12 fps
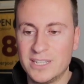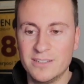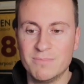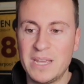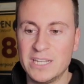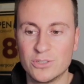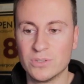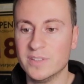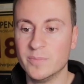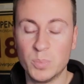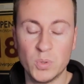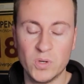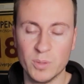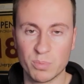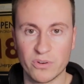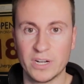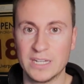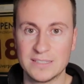make sure they've bought a
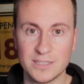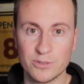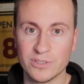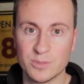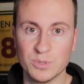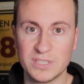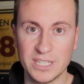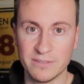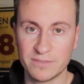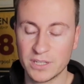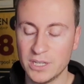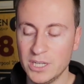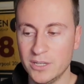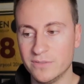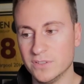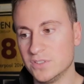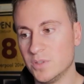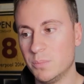product, a Christmas gift
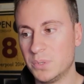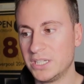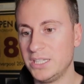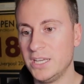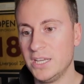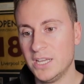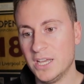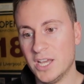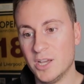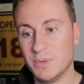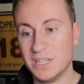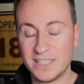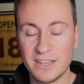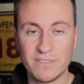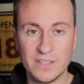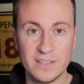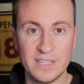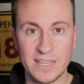for somebody. And I
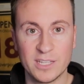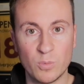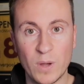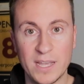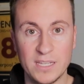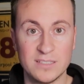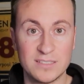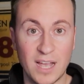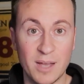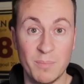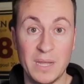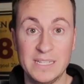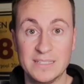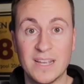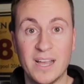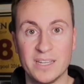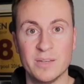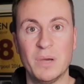definitely think that's where your main
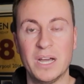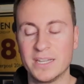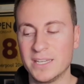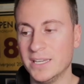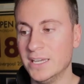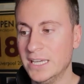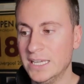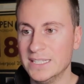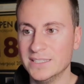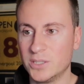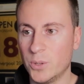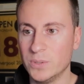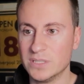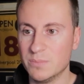target market is going to